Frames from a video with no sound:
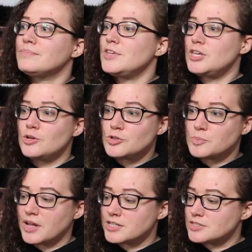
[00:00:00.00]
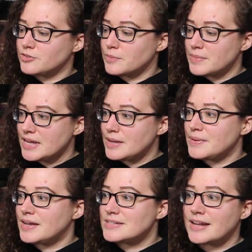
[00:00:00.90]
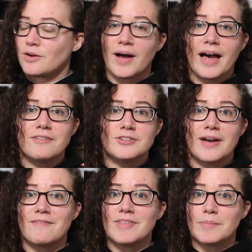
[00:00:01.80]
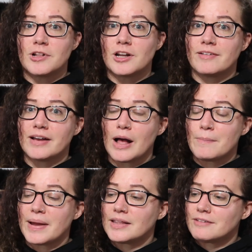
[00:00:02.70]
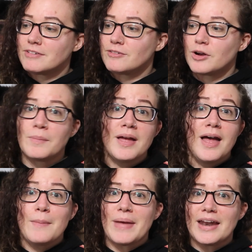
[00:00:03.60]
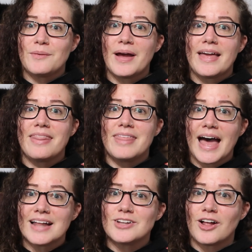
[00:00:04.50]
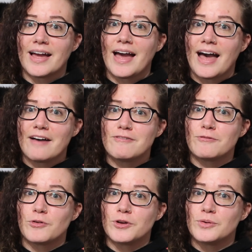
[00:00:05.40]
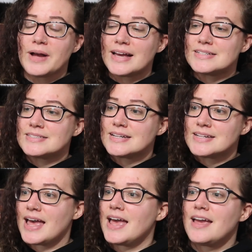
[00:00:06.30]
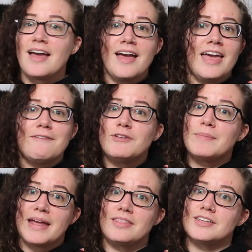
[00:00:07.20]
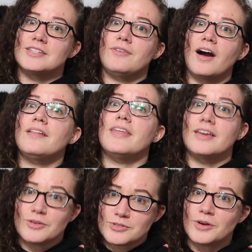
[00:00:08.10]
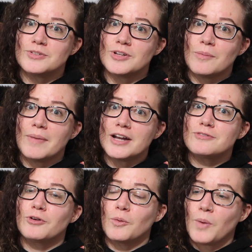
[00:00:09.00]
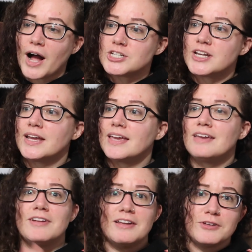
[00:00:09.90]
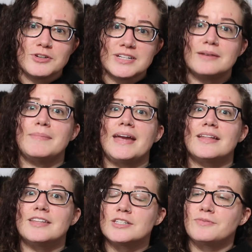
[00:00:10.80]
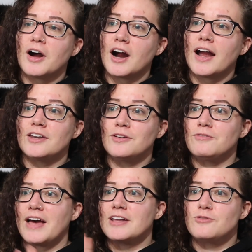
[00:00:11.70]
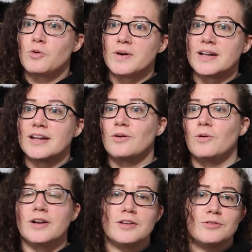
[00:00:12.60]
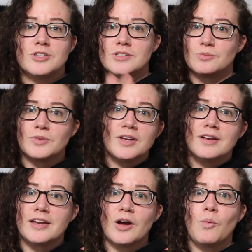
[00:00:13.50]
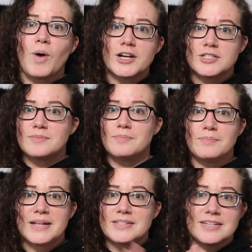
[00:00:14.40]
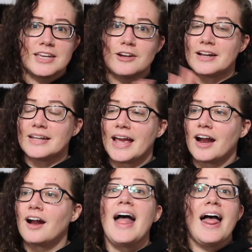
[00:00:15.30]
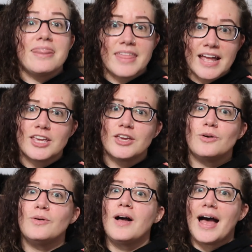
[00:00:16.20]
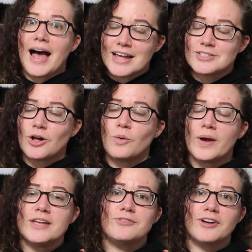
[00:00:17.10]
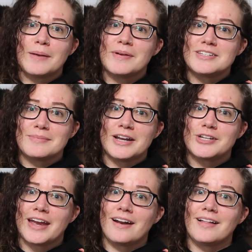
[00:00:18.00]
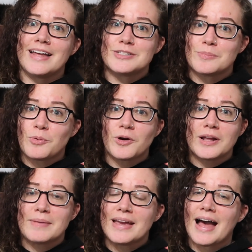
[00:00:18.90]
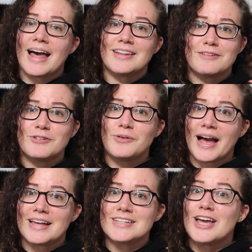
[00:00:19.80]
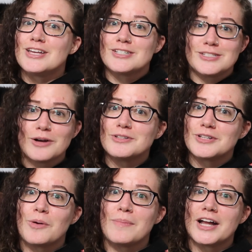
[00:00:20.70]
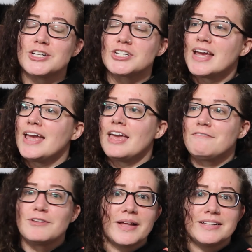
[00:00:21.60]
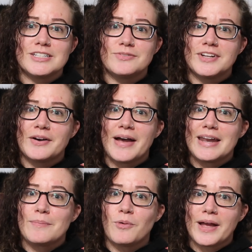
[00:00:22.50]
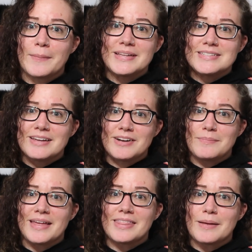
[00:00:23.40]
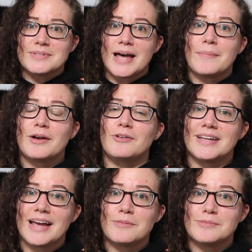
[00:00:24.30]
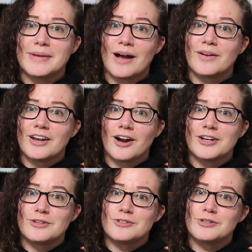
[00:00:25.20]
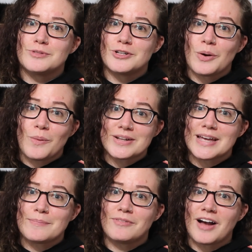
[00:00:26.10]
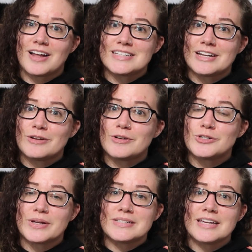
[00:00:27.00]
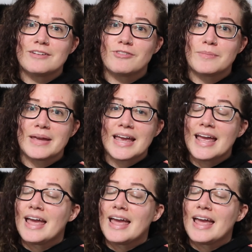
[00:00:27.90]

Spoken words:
Huge plus for me because I don't have to have them cluttering up my living room. But anyway, that's all I have for you guys today. If you made it this far, thank you so much for watching. Even if you didn't make it this far and you fast forwarded or you just, you know, watched bits here and there, thank you as always for coming to my channel and supporting me. I love you guys so much. If you like this video at any point, please give it a big thumbs up. It really helps me out here on YouTube to know what type of content you enjoy seeing from me.